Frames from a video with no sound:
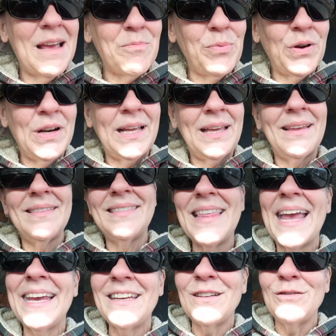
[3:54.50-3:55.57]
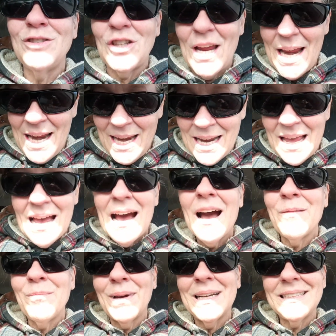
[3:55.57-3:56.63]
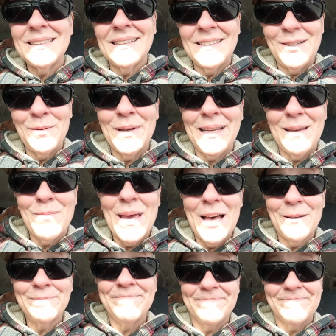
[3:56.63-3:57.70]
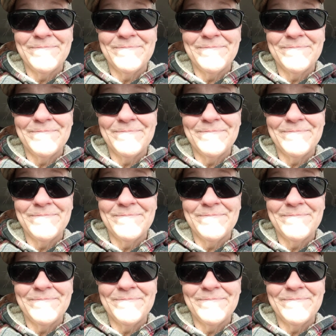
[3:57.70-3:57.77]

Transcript: that pretty? Thank you, Jane. I'm going to send you an email.